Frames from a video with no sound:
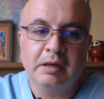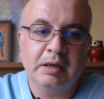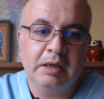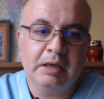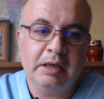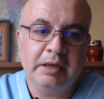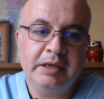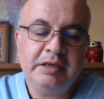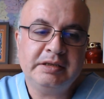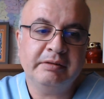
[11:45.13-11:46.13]

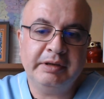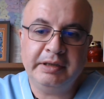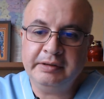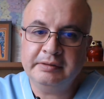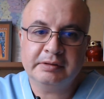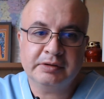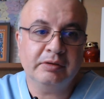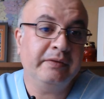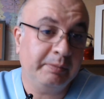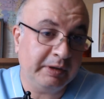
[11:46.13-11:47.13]
History. So
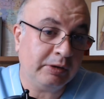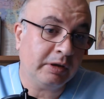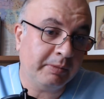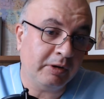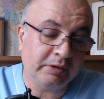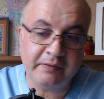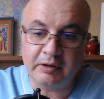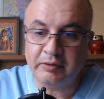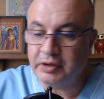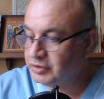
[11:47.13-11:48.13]
if we talk about
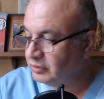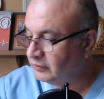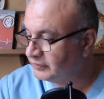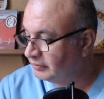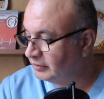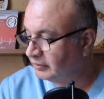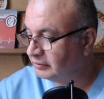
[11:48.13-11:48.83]
evaluation of stridor,